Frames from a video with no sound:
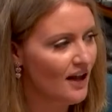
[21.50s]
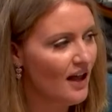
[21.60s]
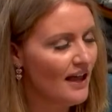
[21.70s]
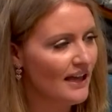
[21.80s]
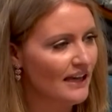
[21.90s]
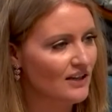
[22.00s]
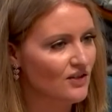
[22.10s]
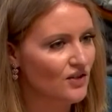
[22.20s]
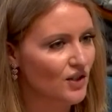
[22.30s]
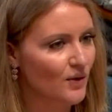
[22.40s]

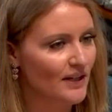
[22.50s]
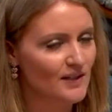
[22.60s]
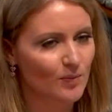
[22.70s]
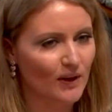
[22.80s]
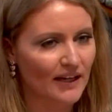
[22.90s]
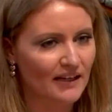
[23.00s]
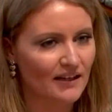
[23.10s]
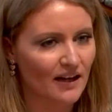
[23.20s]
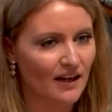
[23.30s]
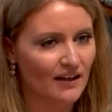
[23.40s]
is to
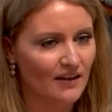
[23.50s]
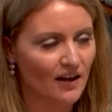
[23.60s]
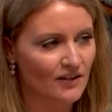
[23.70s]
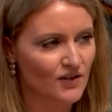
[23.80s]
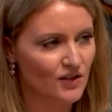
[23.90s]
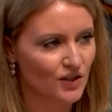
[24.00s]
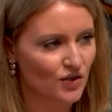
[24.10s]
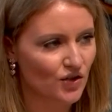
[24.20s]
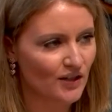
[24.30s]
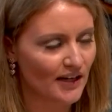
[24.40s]
explain the
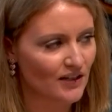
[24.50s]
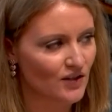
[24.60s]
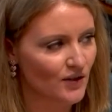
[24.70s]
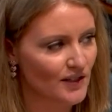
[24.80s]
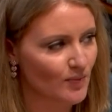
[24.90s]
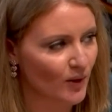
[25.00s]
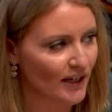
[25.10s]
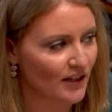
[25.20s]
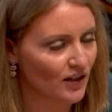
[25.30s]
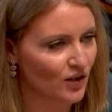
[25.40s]
Constitution and to
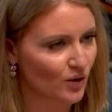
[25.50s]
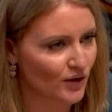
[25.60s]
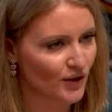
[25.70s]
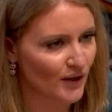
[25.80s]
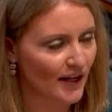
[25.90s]
explain your duty.